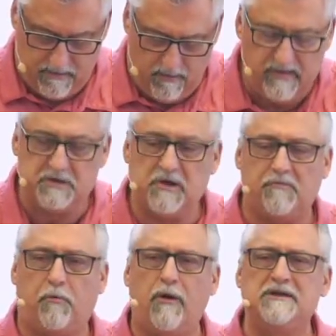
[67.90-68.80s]
it wasn't
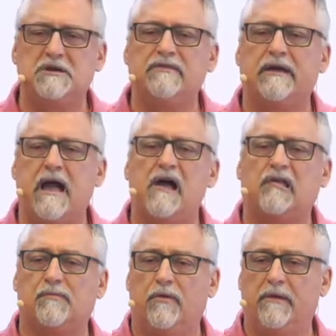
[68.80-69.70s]
just preaching the
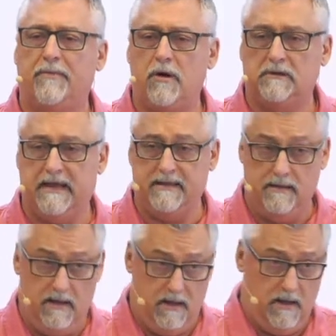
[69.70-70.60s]
gospel that Paul did,
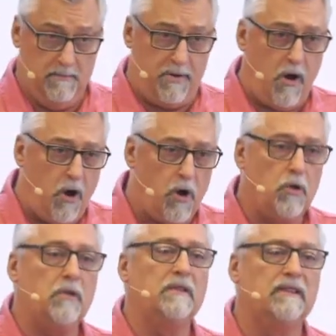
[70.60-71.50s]

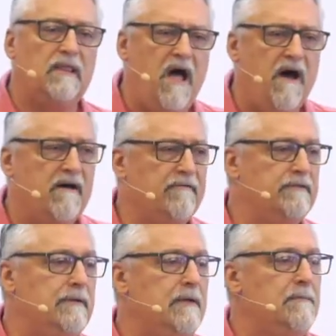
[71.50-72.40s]
Paul
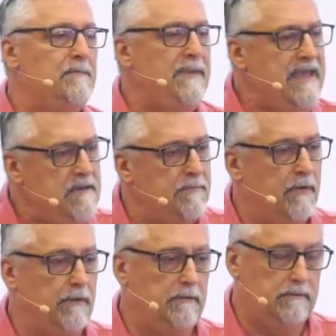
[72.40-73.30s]
loved people.